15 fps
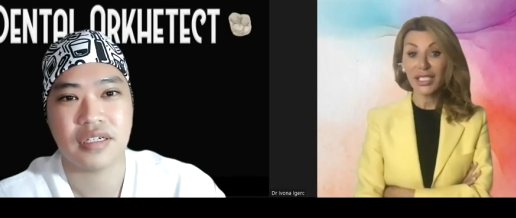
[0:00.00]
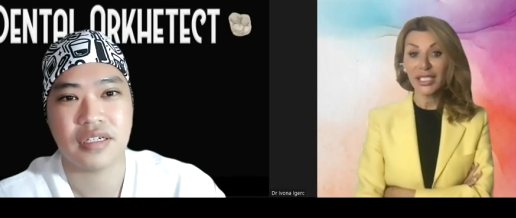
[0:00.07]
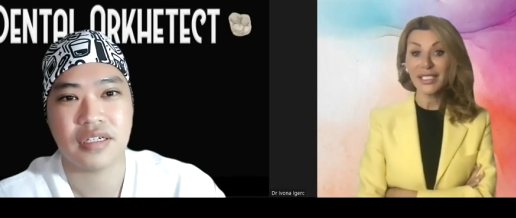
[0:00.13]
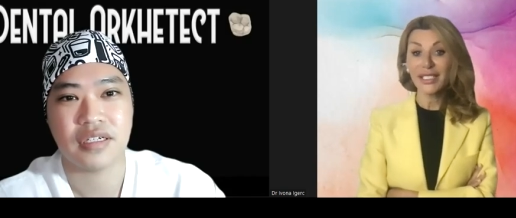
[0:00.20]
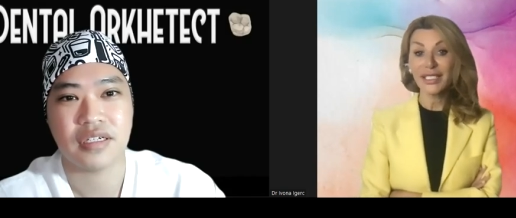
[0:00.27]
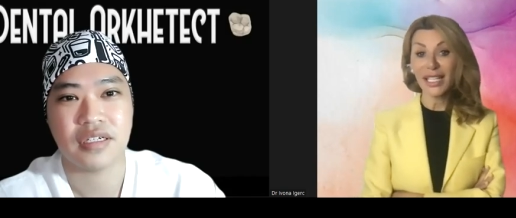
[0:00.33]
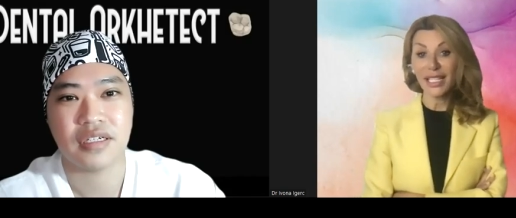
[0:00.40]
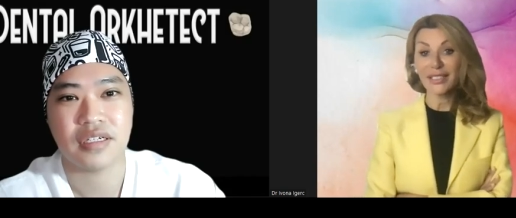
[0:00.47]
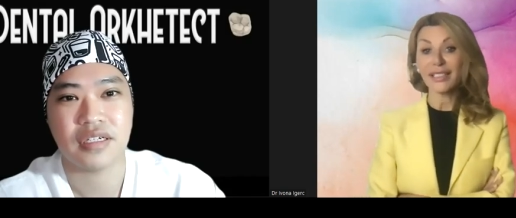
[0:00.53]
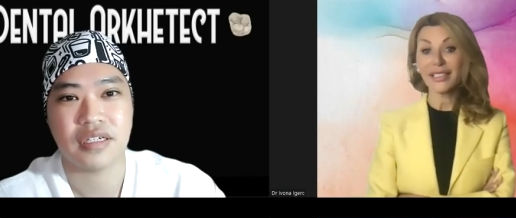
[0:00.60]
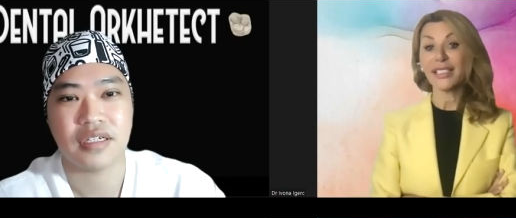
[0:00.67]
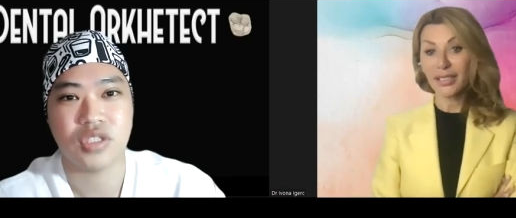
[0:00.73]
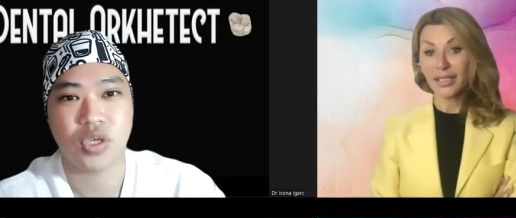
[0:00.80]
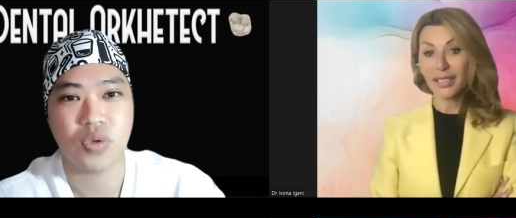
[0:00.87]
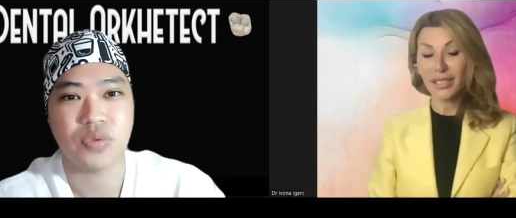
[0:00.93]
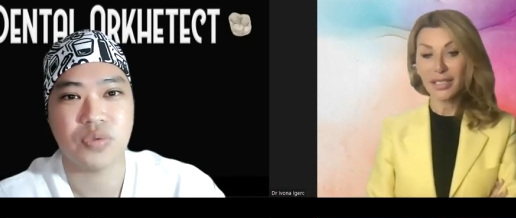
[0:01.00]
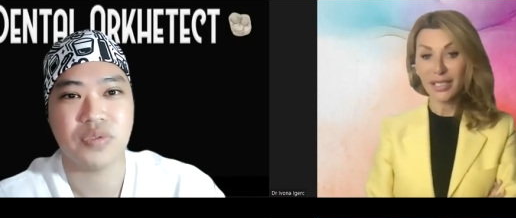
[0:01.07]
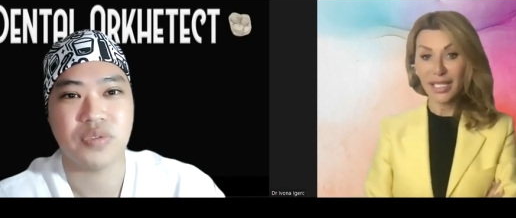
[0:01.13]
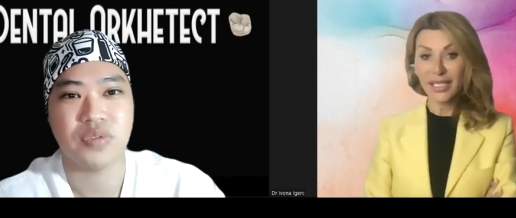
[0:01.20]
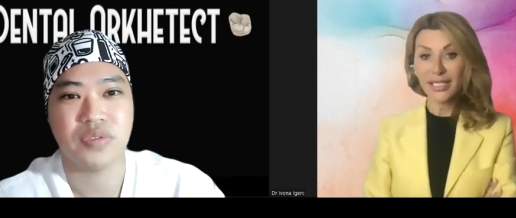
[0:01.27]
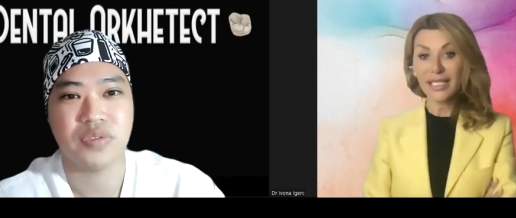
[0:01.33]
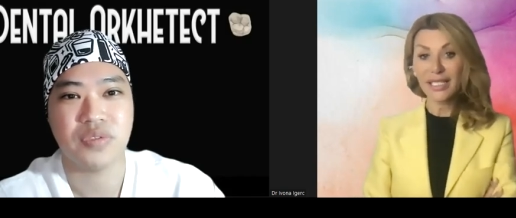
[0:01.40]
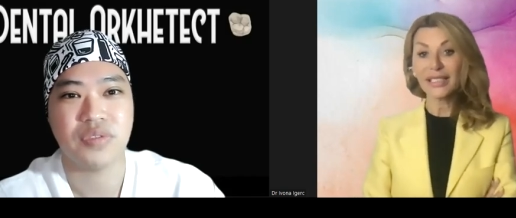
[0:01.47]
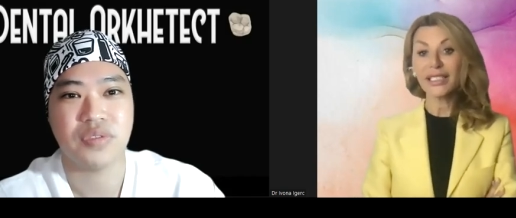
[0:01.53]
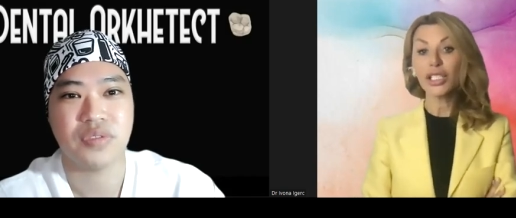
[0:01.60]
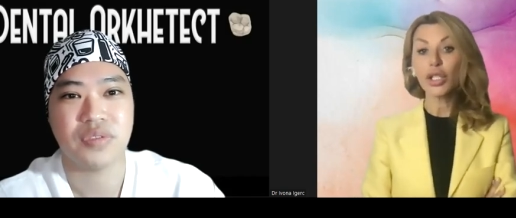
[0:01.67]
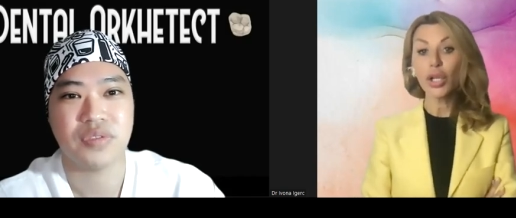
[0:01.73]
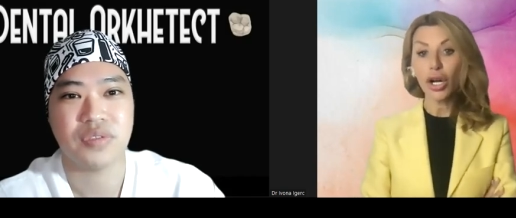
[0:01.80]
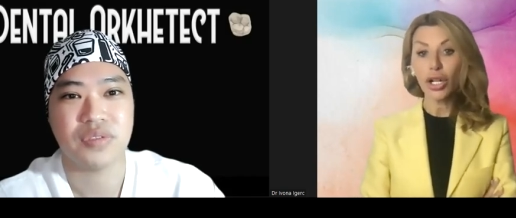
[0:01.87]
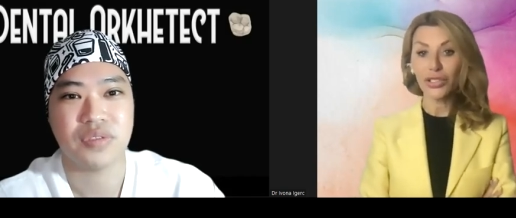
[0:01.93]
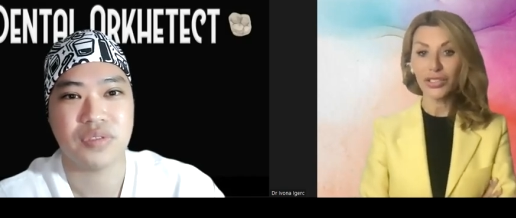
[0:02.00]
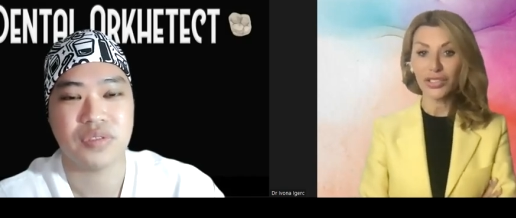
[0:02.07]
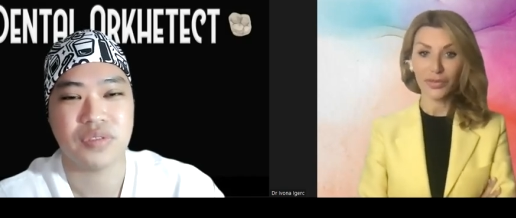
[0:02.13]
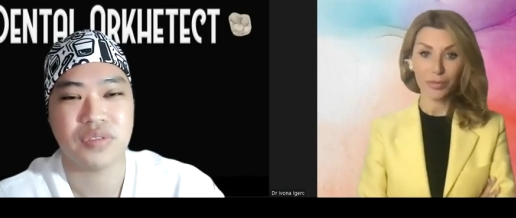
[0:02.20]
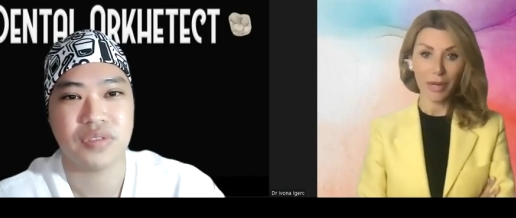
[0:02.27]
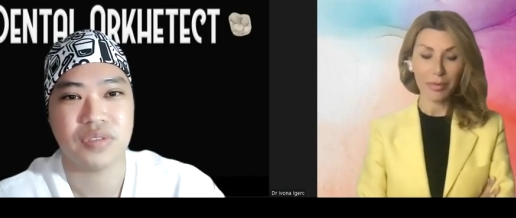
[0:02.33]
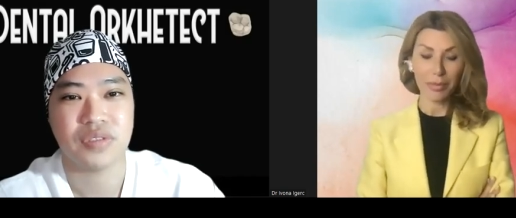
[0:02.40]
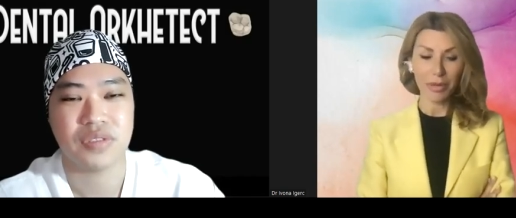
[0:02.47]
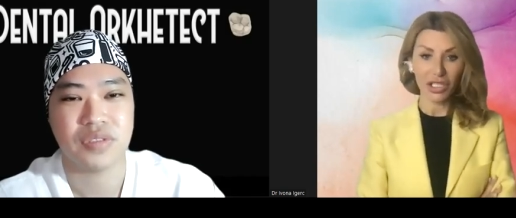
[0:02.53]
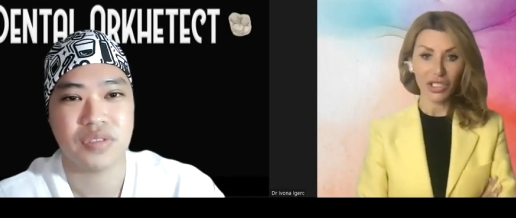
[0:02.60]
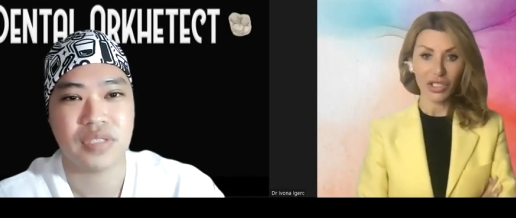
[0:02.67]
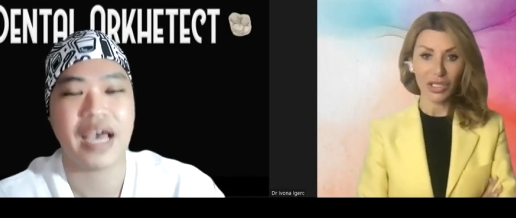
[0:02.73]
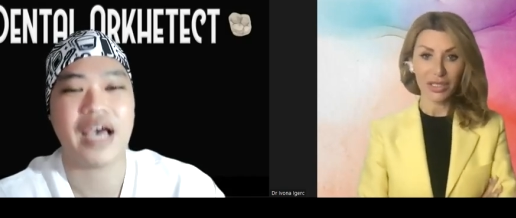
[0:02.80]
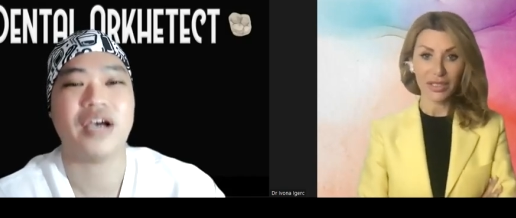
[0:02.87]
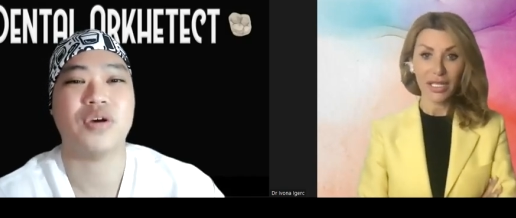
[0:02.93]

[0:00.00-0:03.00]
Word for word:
Speaker 1: aesthetic uh, mm. aesthetic goals of my patient.